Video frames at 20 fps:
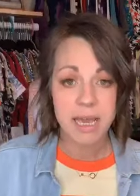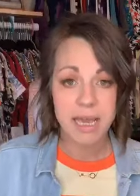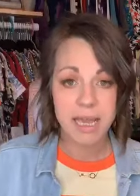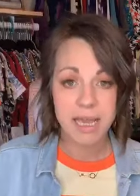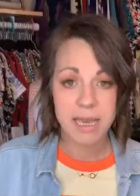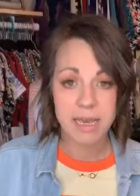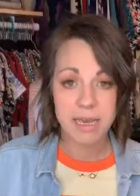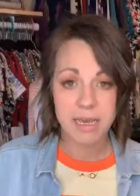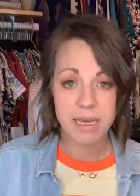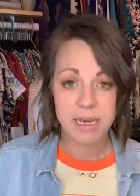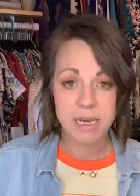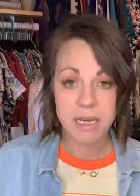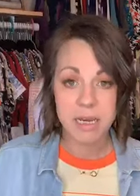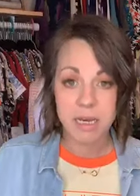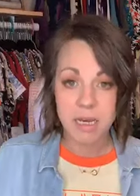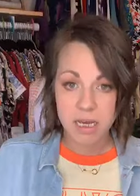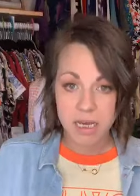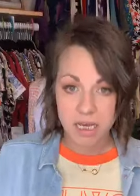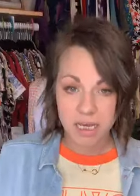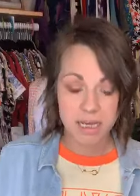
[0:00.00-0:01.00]

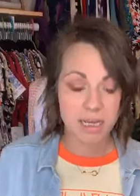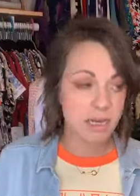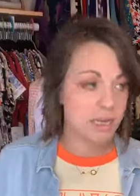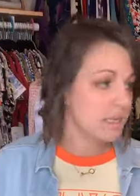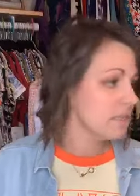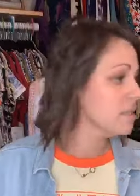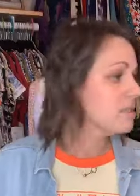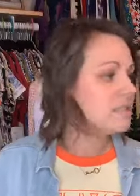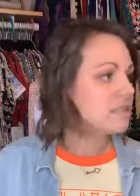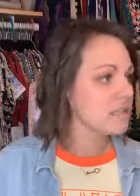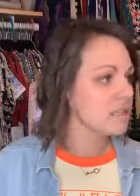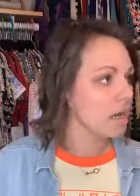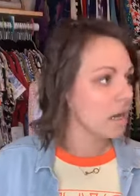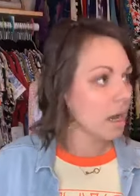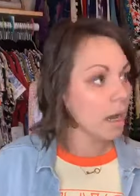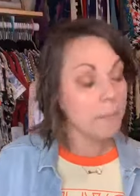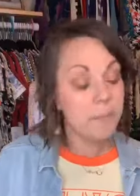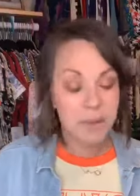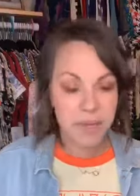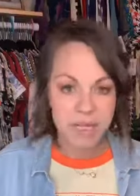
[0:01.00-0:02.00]
and it is
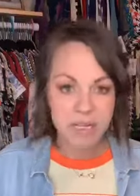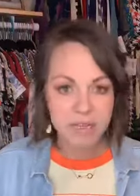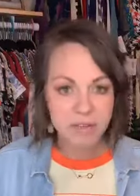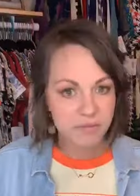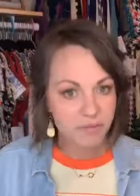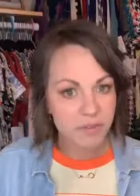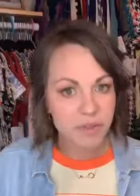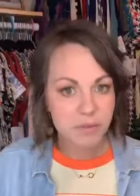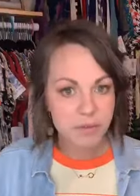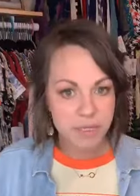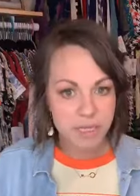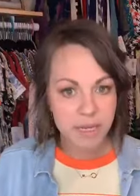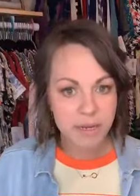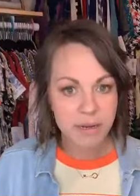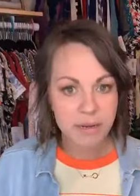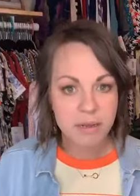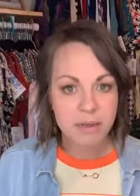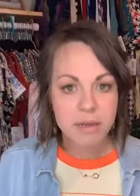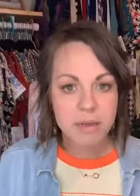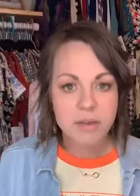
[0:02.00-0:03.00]
a bit confusing.